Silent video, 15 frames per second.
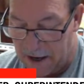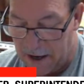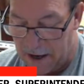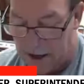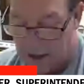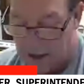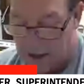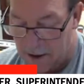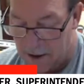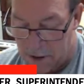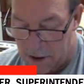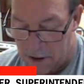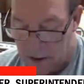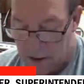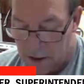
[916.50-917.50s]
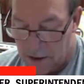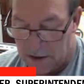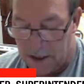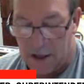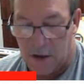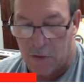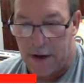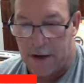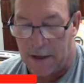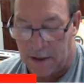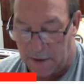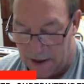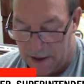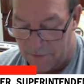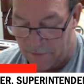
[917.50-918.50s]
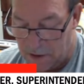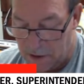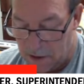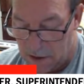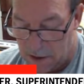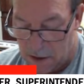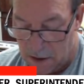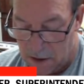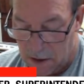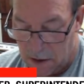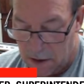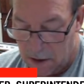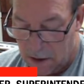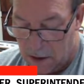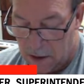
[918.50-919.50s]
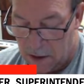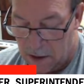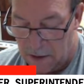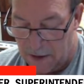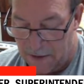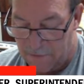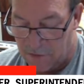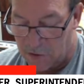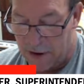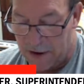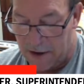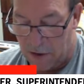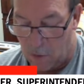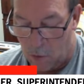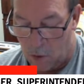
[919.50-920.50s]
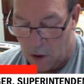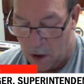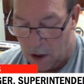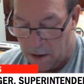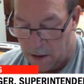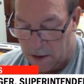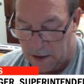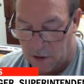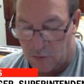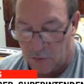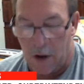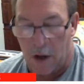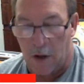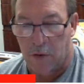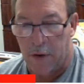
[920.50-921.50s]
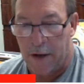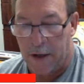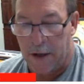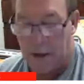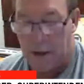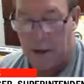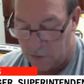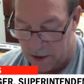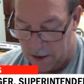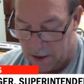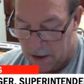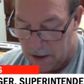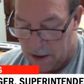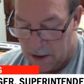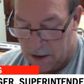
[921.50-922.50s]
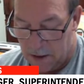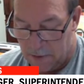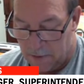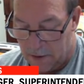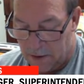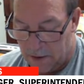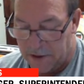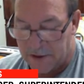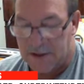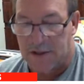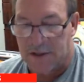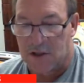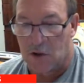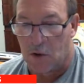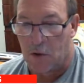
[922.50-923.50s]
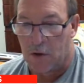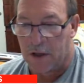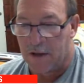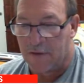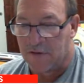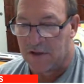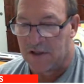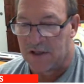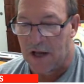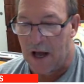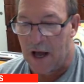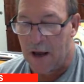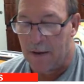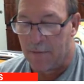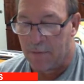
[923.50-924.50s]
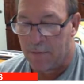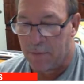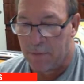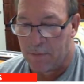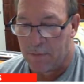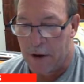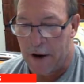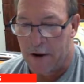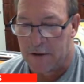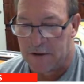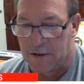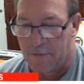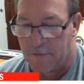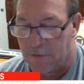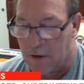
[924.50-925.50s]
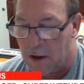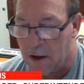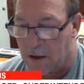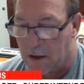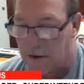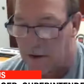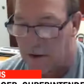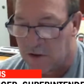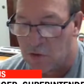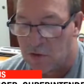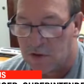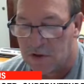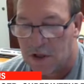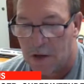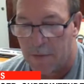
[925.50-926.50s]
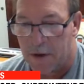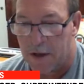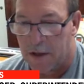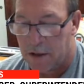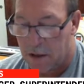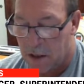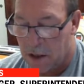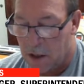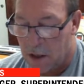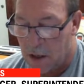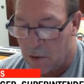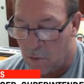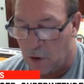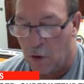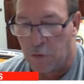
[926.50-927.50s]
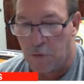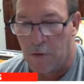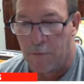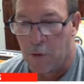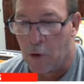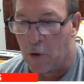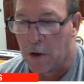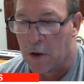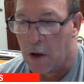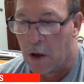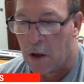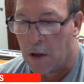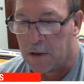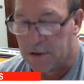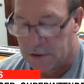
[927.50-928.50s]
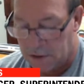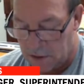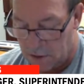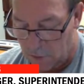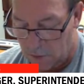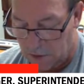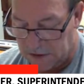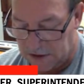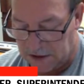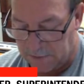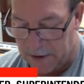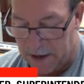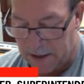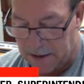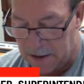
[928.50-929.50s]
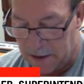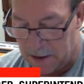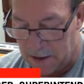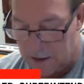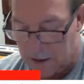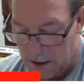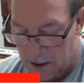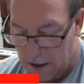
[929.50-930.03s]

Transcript: a.m., 10th grade at 11, 11th grade at 1, and 12th grade at 3. This is so it gives us time. Parents, if and students come in, we'll go through the protocols, what's expected,